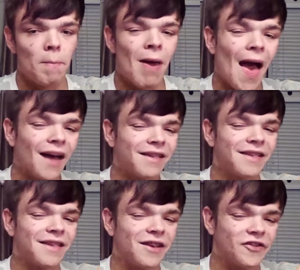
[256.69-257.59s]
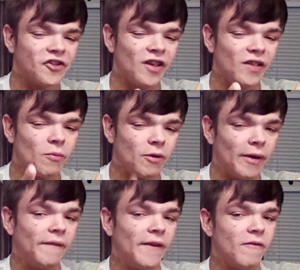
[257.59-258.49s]
Max, she's one of
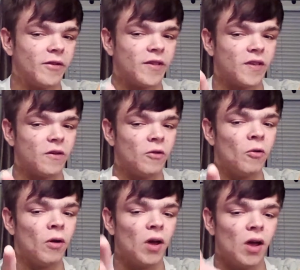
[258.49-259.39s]
my favorites too.